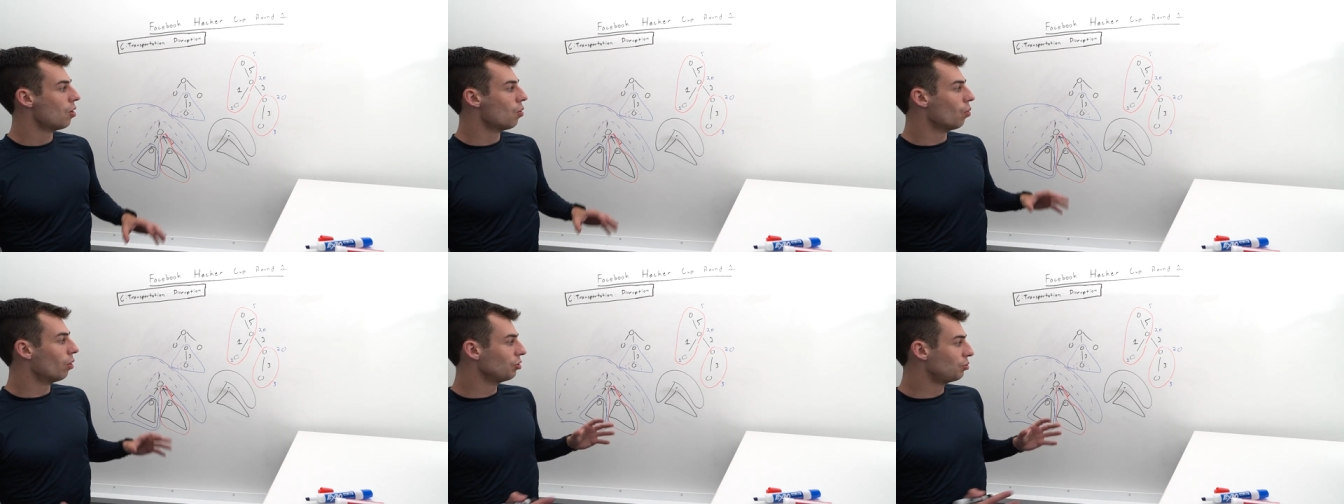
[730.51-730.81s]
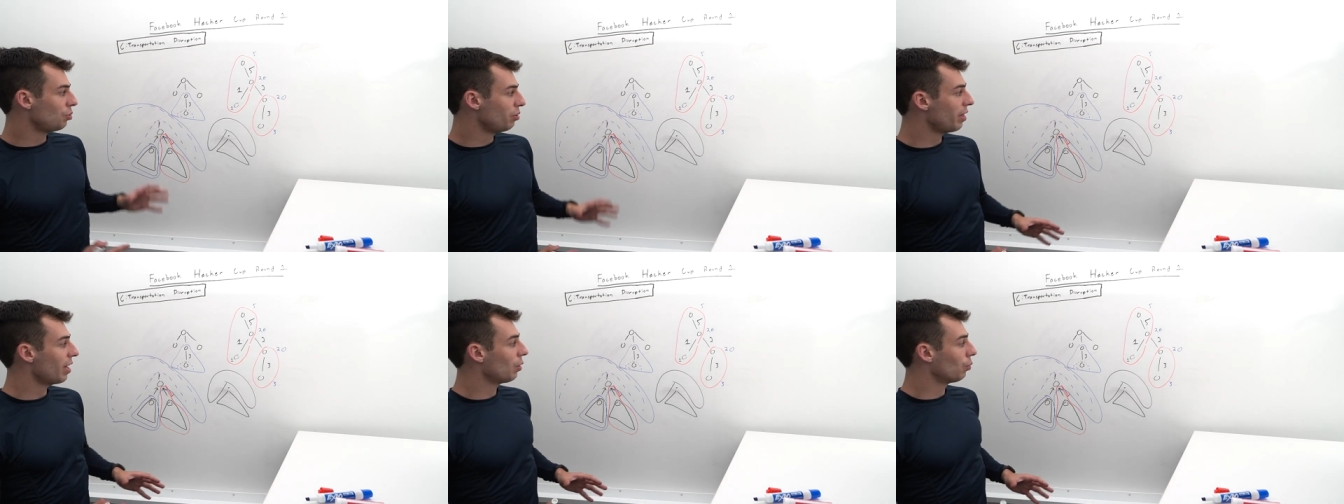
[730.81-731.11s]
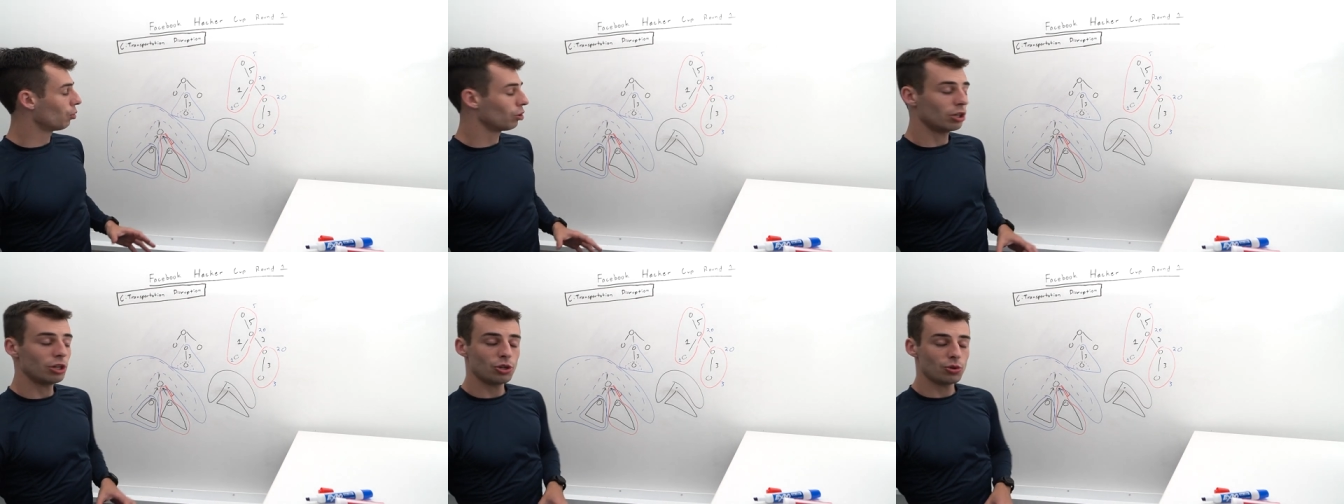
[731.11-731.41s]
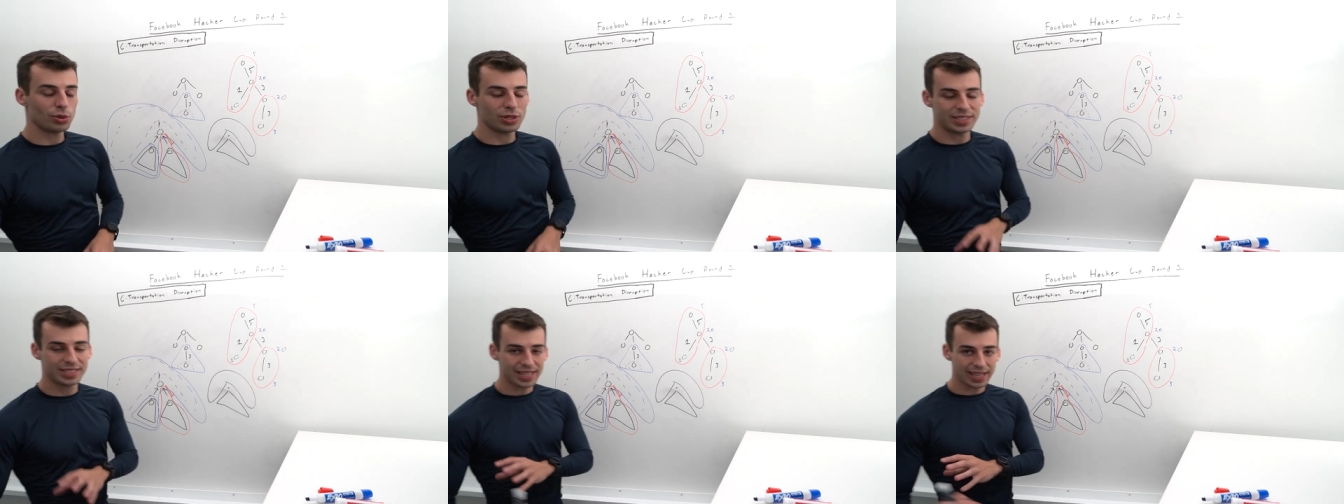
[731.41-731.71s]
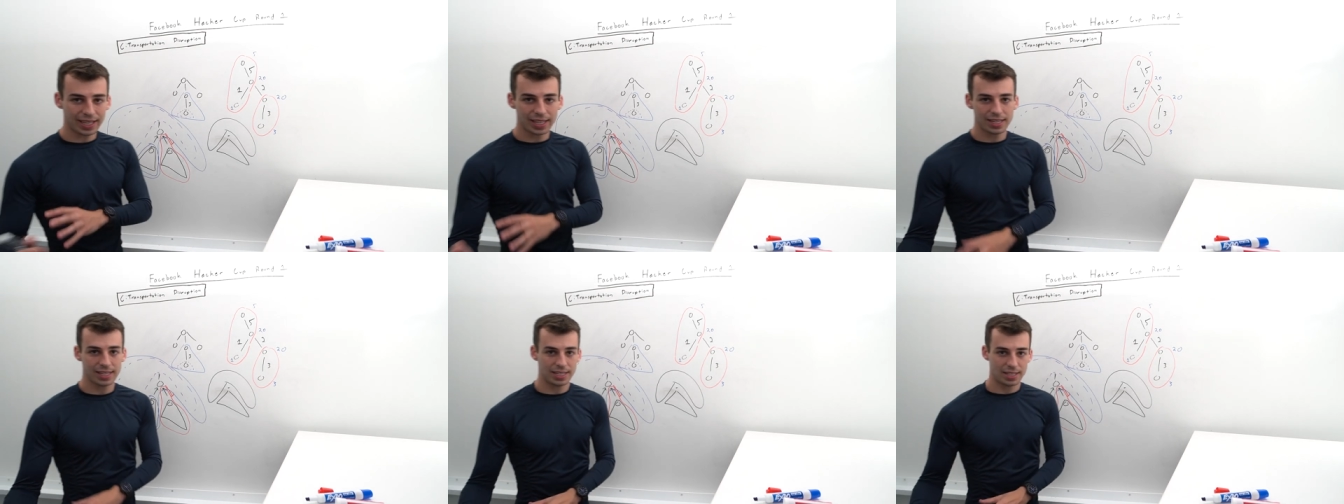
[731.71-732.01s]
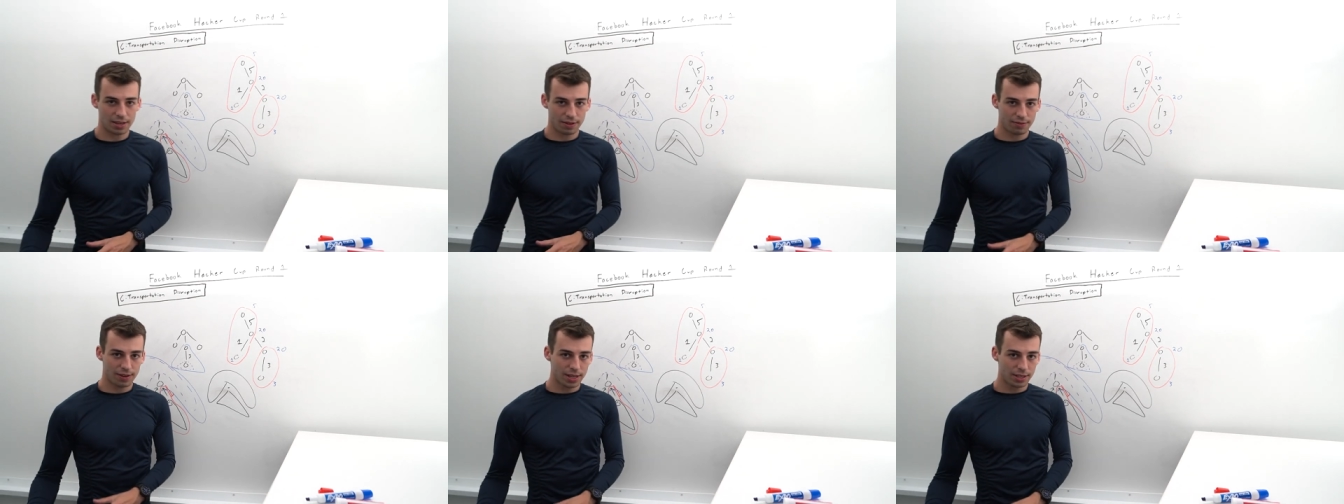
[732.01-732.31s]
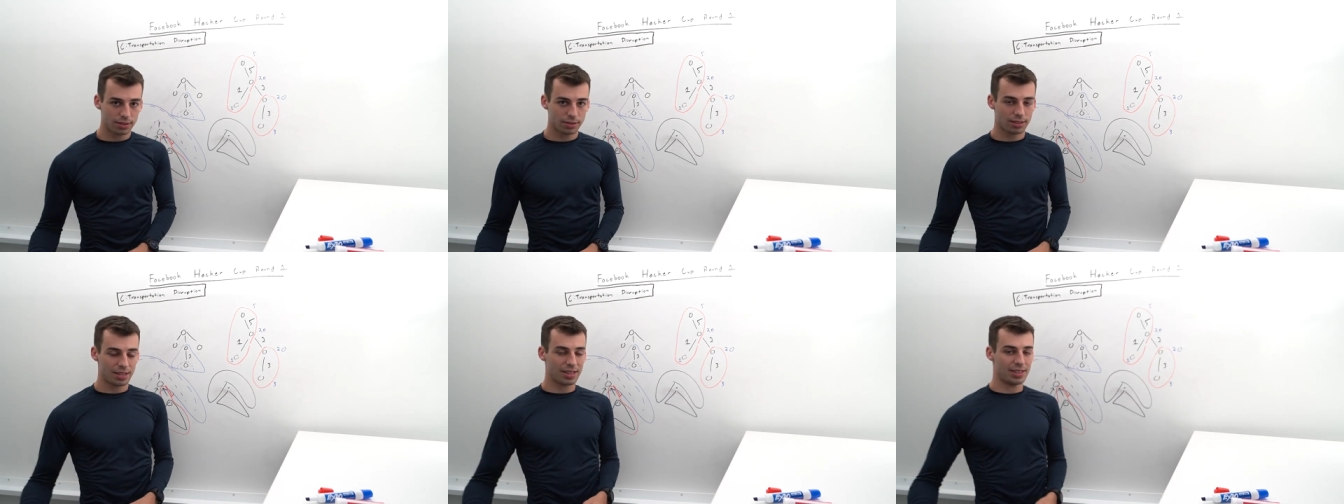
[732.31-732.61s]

Once we do that, we're going to do a second DFS,